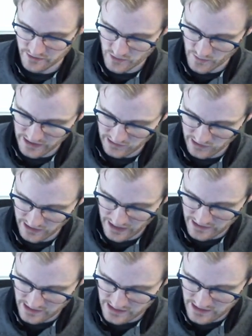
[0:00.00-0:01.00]
So we could look
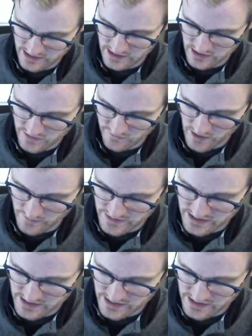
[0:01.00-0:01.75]
at the distance from